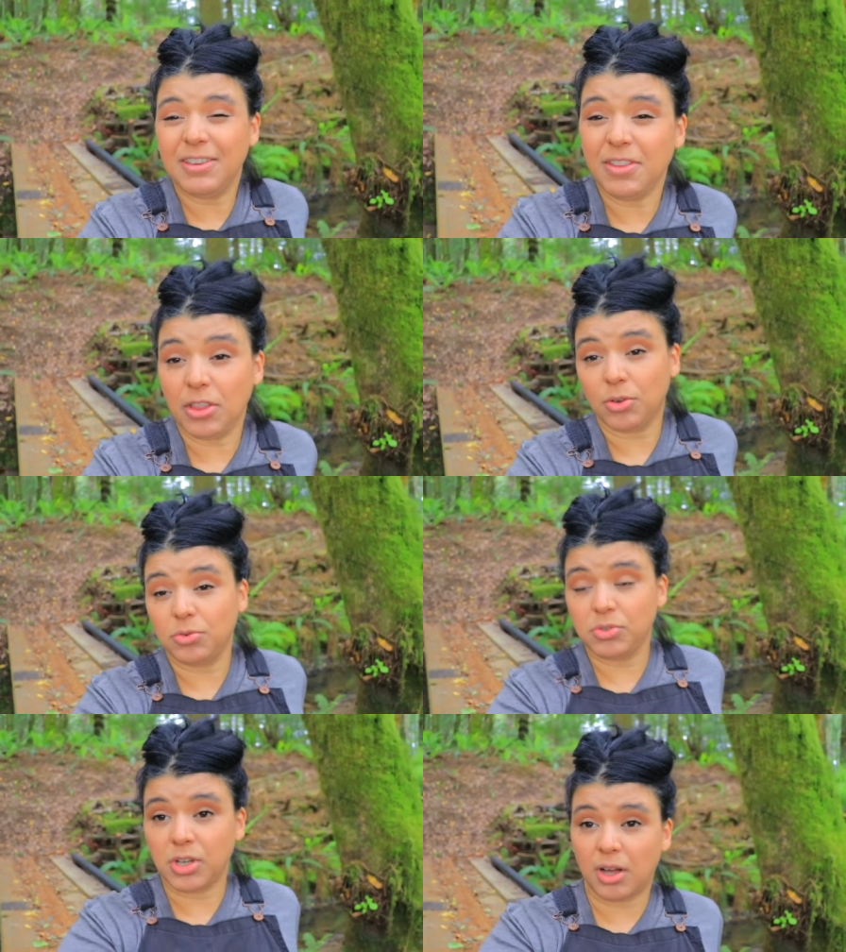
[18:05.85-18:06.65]
Even
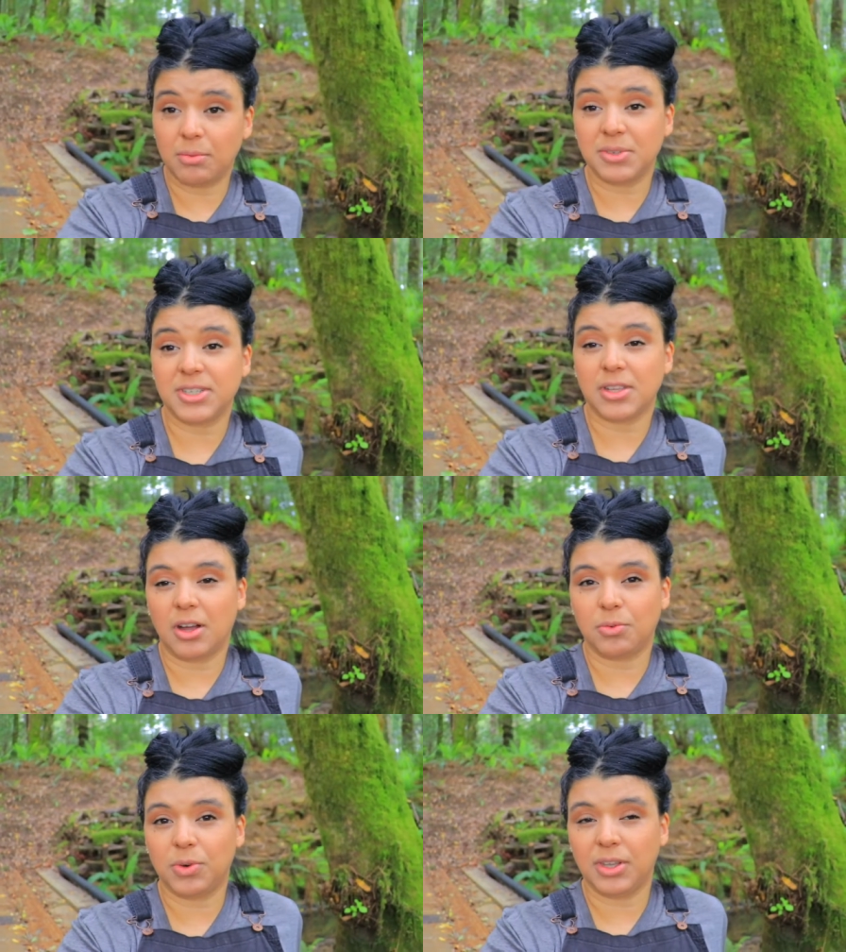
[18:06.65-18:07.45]
though Dom is
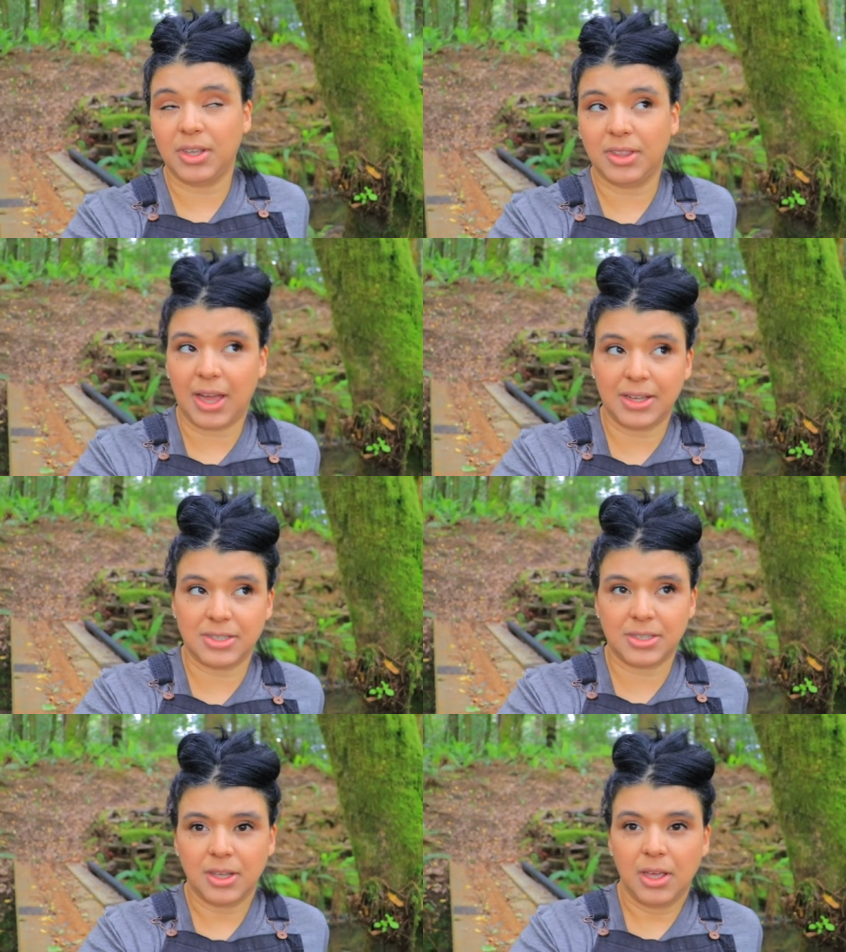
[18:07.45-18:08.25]
not really
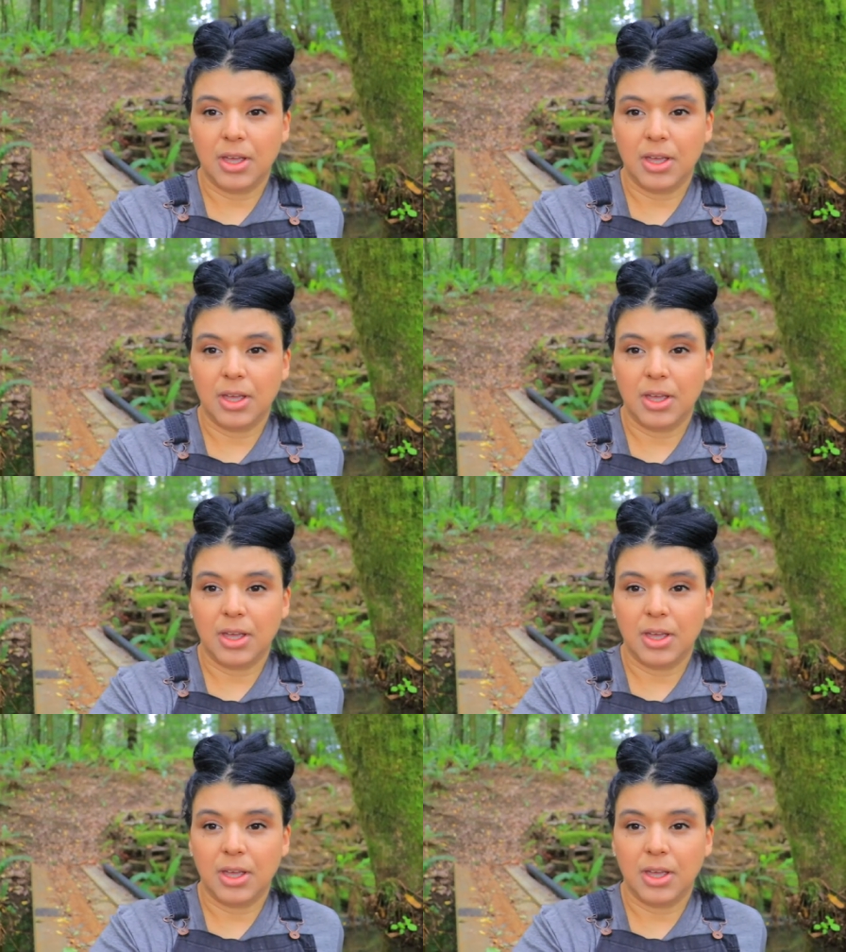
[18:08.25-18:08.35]
that,